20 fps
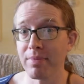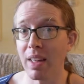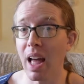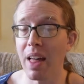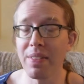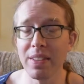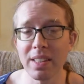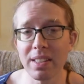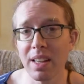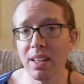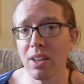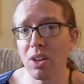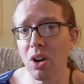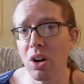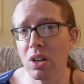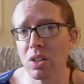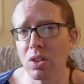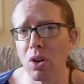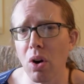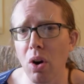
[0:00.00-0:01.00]
And this can
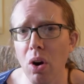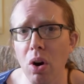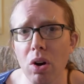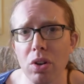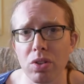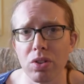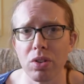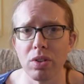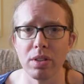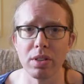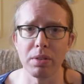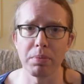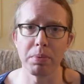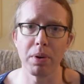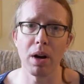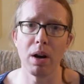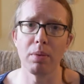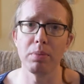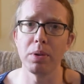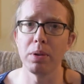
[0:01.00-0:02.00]
cause all sorts of
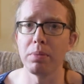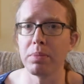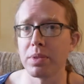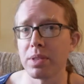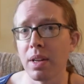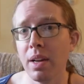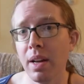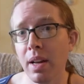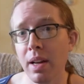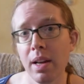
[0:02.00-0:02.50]
problems.